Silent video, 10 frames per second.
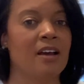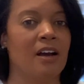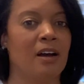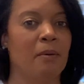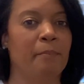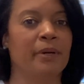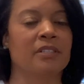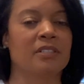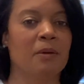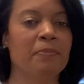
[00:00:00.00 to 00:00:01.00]
Um, but
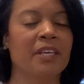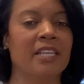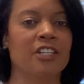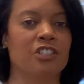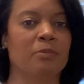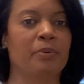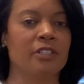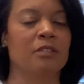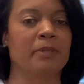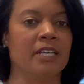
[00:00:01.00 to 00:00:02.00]
something that just
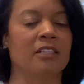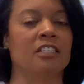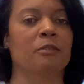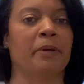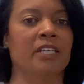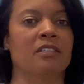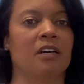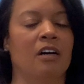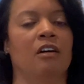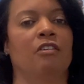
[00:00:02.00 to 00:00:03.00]
puts me in the space
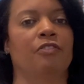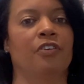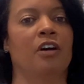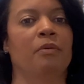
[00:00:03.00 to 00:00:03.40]
of